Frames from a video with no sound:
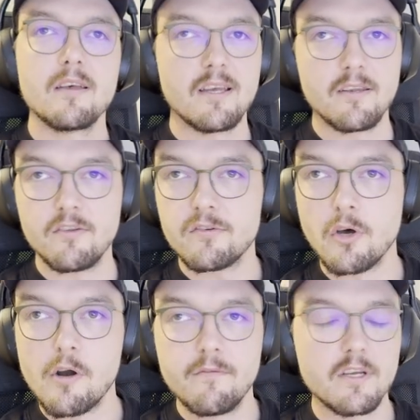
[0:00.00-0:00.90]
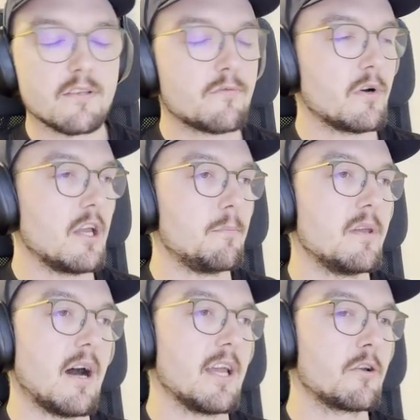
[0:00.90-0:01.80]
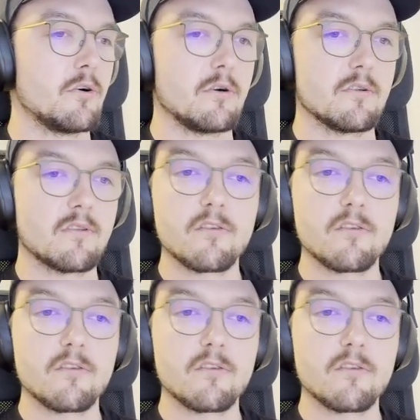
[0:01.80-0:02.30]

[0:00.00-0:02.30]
any service for API calls.